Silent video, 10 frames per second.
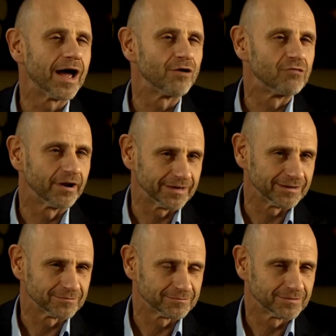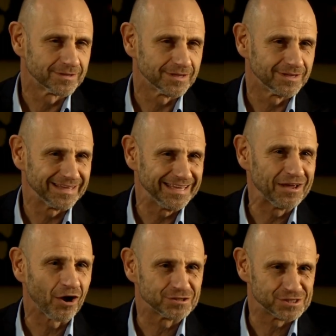now running the
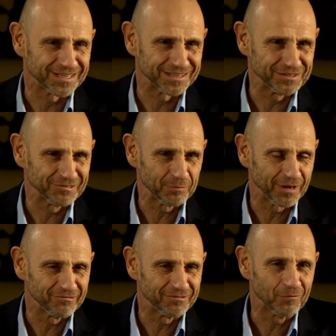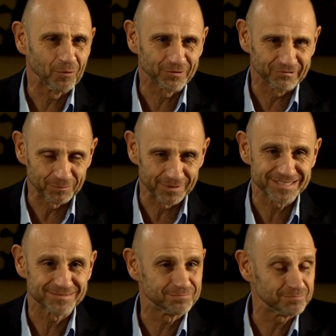ERG, the European Reform Group.
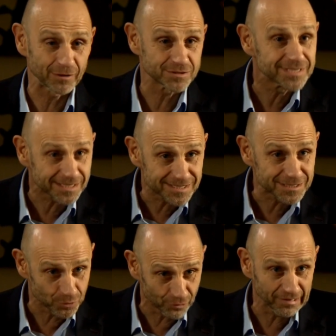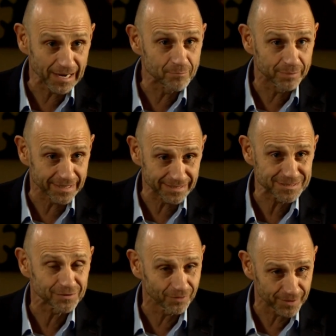It's about 60 Tory
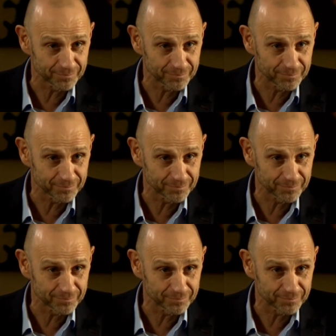MPs on